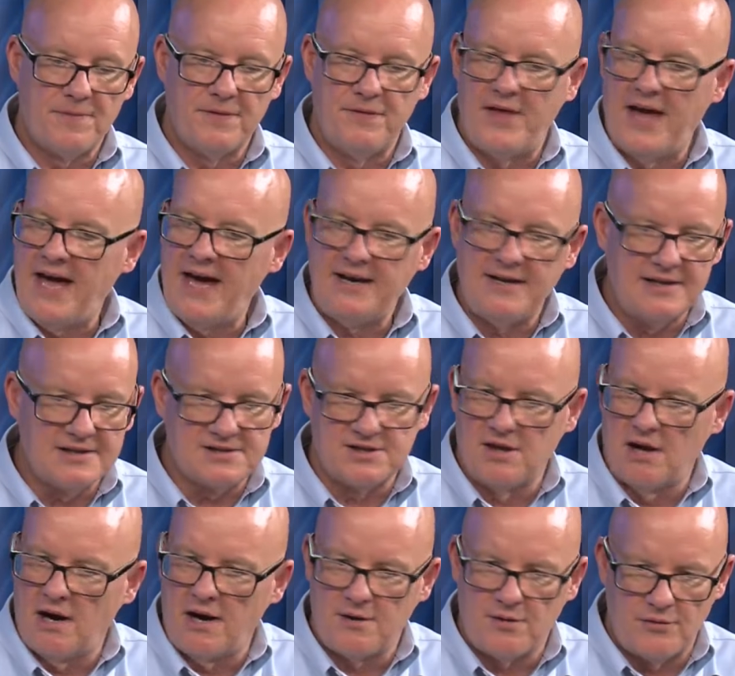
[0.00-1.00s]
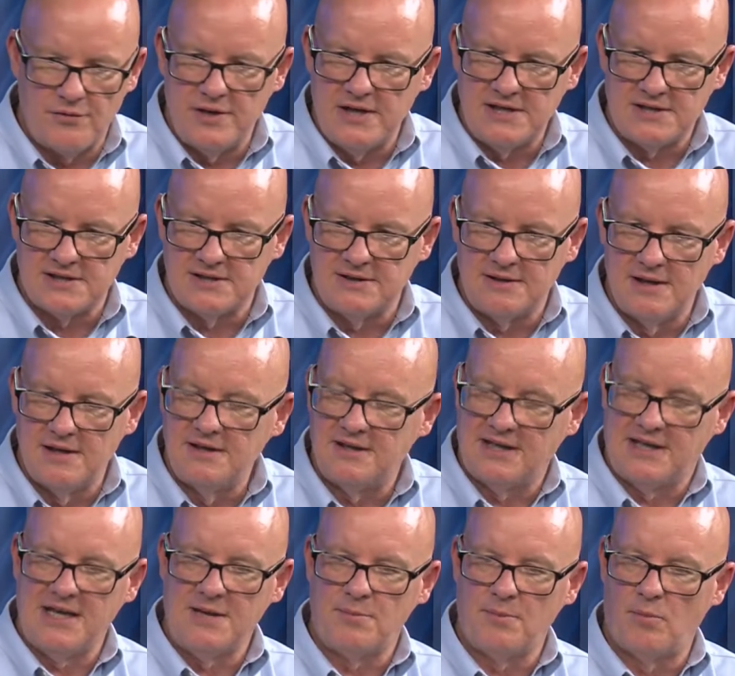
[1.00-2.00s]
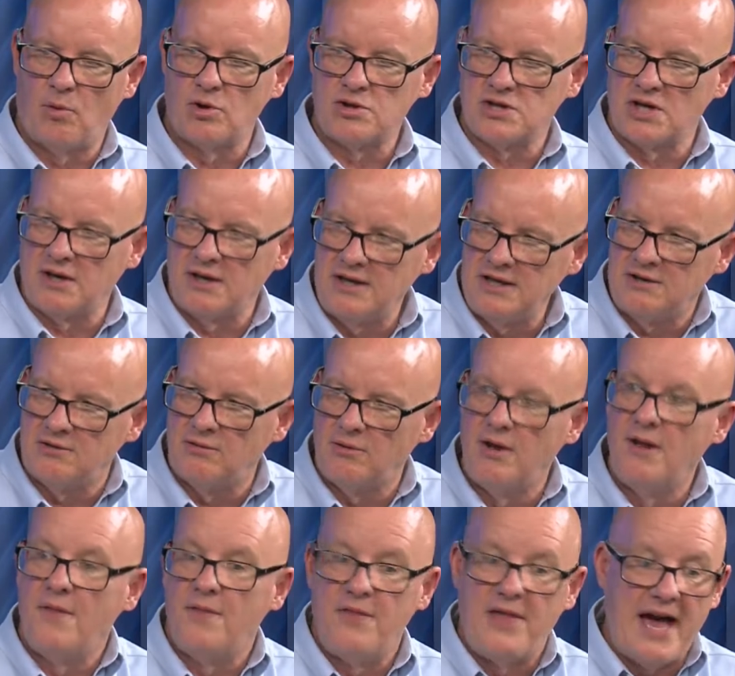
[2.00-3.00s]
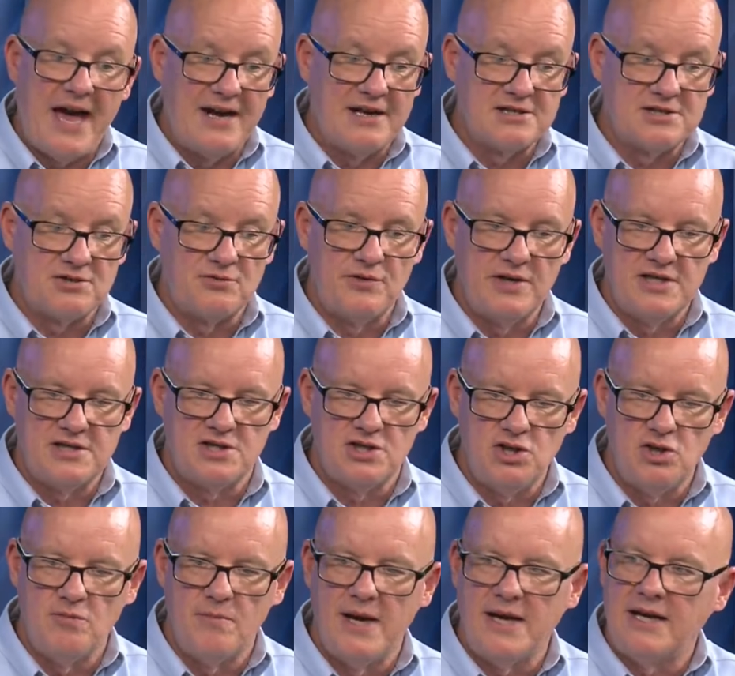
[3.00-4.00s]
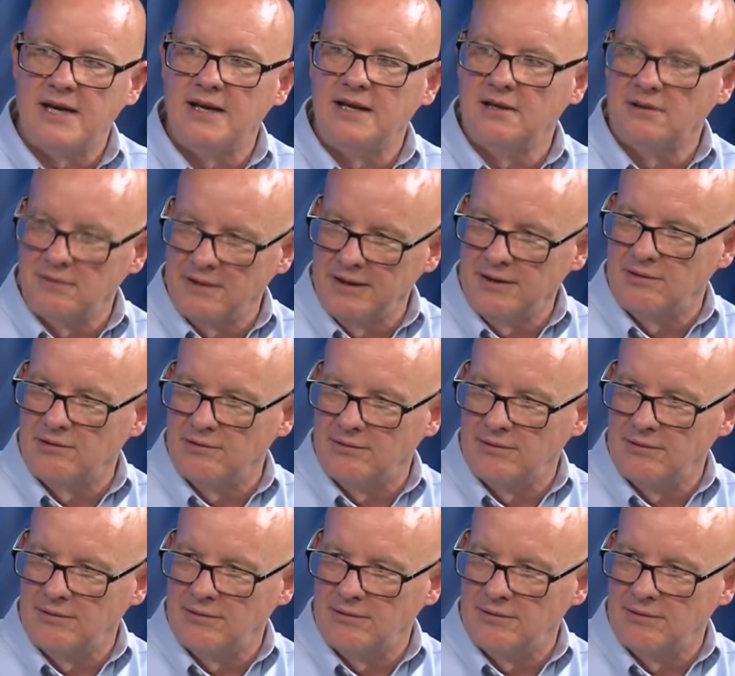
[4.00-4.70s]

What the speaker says: That is not a reason to keep abortion legal. That is the reason you make it illegal,